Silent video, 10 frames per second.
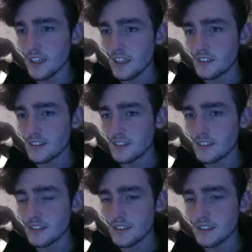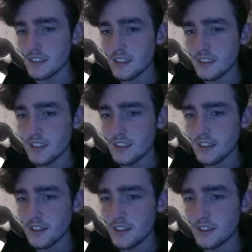out.
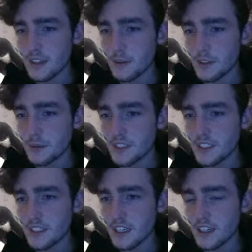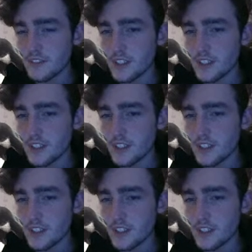That way we can have